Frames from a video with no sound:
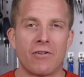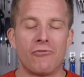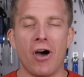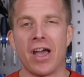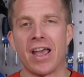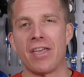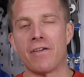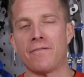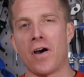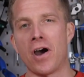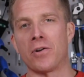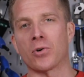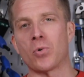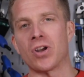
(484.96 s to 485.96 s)
Right, and the
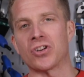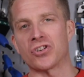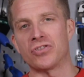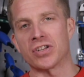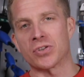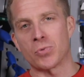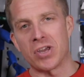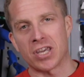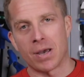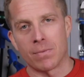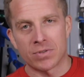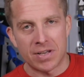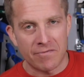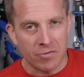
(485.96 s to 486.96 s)
final question this week
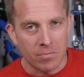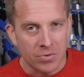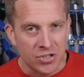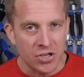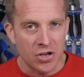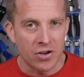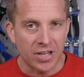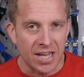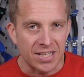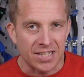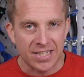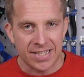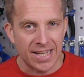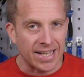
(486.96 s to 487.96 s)
comes in from Durgit
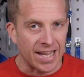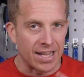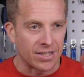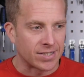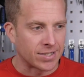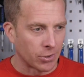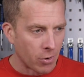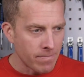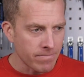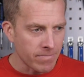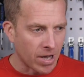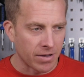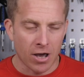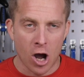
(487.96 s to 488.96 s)
Singit to
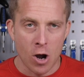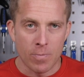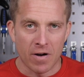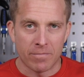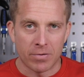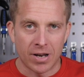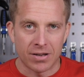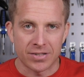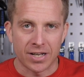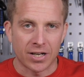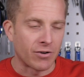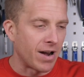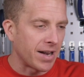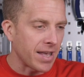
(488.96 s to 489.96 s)
him. I hope I've pronounced
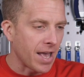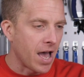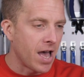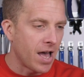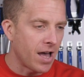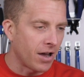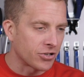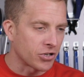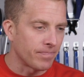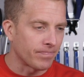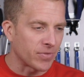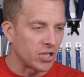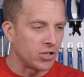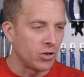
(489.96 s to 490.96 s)
that correctly. Uh, hi,
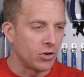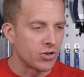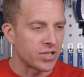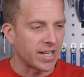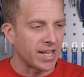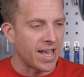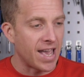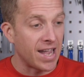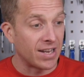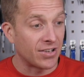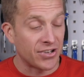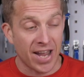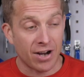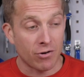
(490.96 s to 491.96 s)
Jon. Using a
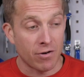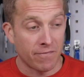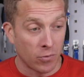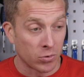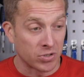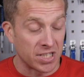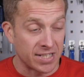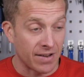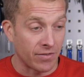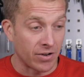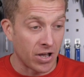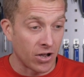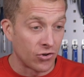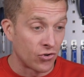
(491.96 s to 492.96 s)
Tiagra
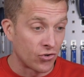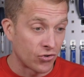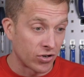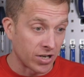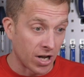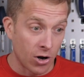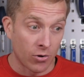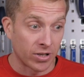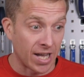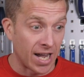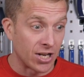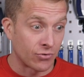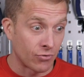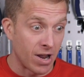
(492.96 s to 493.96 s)
4700 long
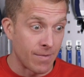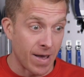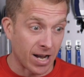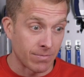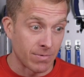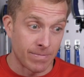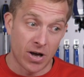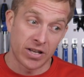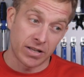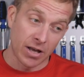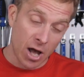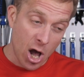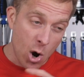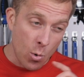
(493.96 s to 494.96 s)
cage rear mech on my
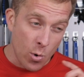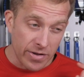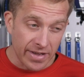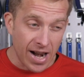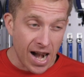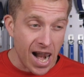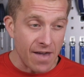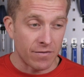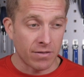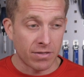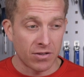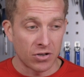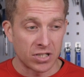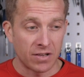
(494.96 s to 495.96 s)
bike with an
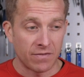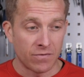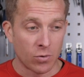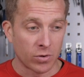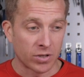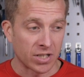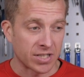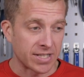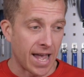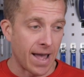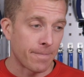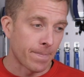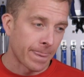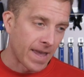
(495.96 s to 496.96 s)
1134
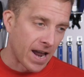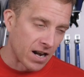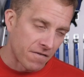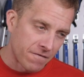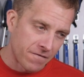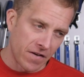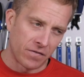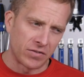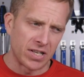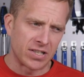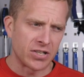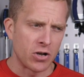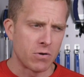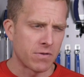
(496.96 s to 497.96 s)
cassette and a
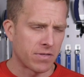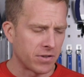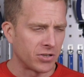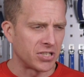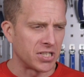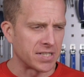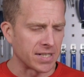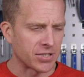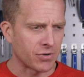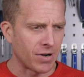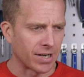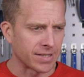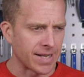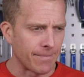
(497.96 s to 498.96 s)
5236
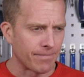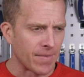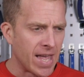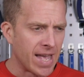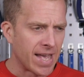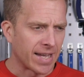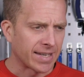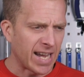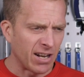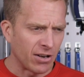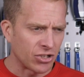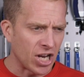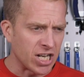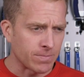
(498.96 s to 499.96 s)
crankset. Can
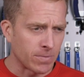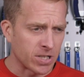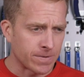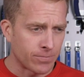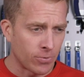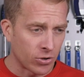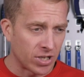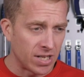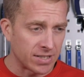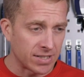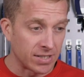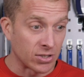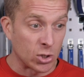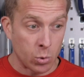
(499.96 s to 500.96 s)
I change my
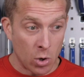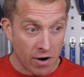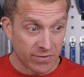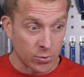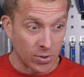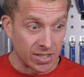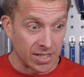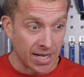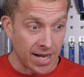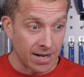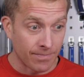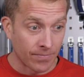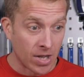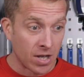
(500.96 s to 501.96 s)
sprockets into
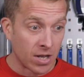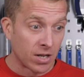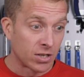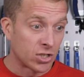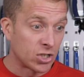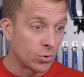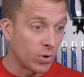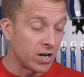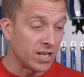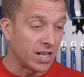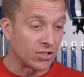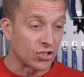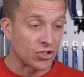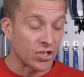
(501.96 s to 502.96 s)
1228? Do I
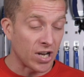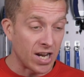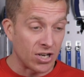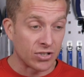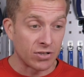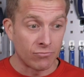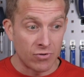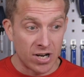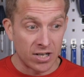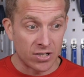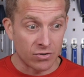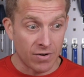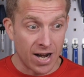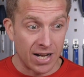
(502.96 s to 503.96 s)
need to change the rear
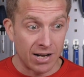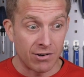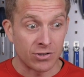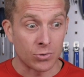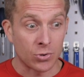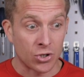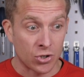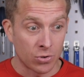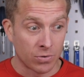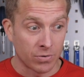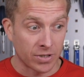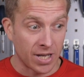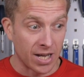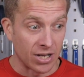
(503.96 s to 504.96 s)
derailleur into a
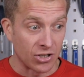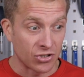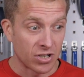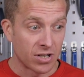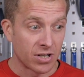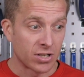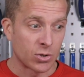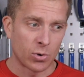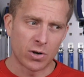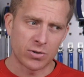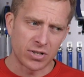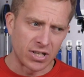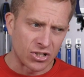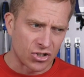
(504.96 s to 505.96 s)
short cage? Do I
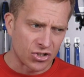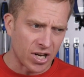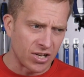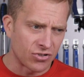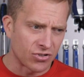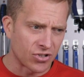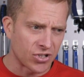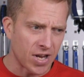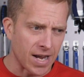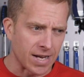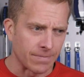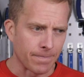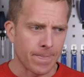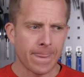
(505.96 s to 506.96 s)
also need to change the
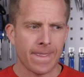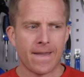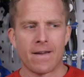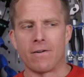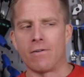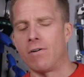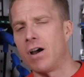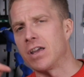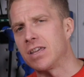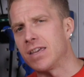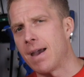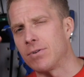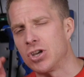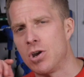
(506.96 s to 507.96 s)
chain? Right,
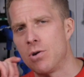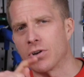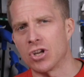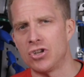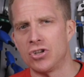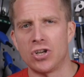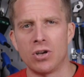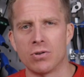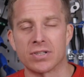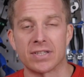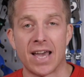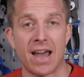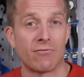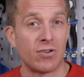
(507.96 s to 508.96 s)
yeah, you can use
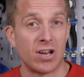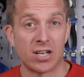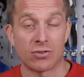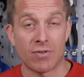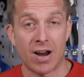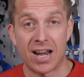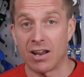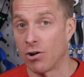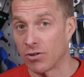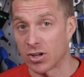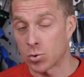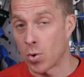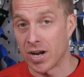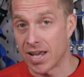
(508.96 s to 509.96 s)
that rear derailleur on
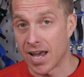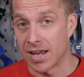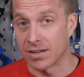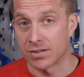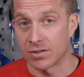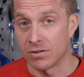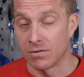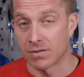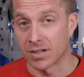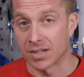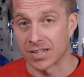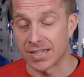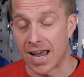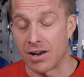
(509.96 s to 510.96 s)
the 28 tooth
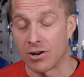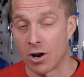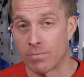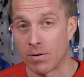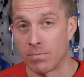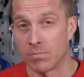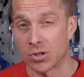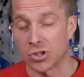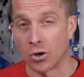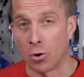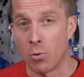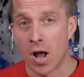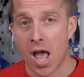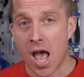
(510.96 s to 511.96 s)
cassette, no problem at
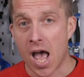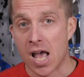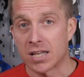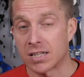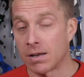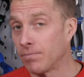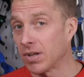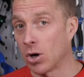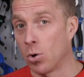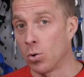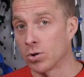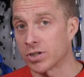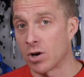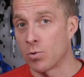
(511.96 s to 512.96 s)
all. Something
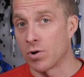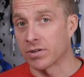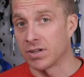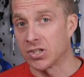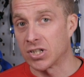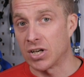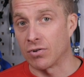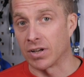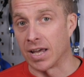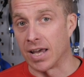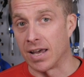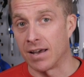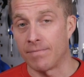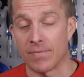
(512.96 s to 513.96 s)
also worth considering
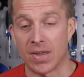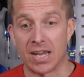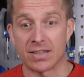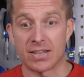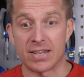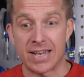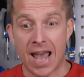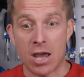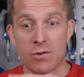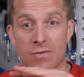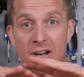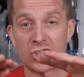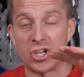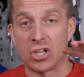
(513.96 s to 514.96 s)
here is that now
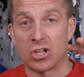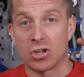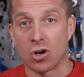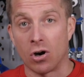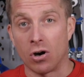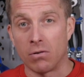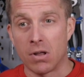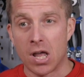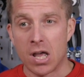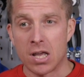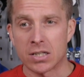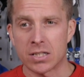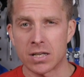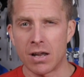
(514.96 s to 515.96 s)
you've actually got
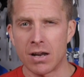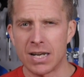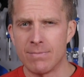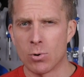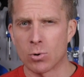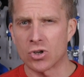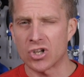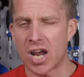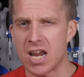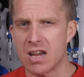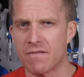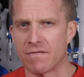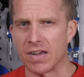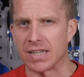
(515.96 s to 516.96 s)
slightly more
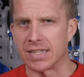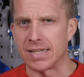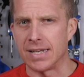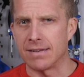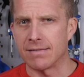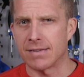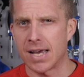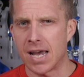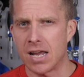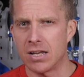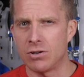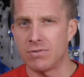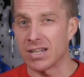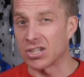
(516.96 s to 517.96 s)
chain fitted
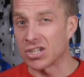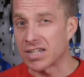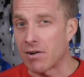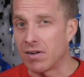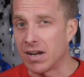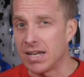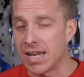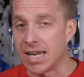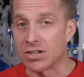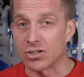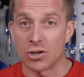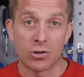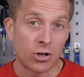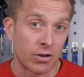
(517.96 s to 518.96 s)
than you necessarily need.
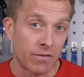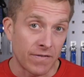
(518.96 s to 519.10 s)
So you could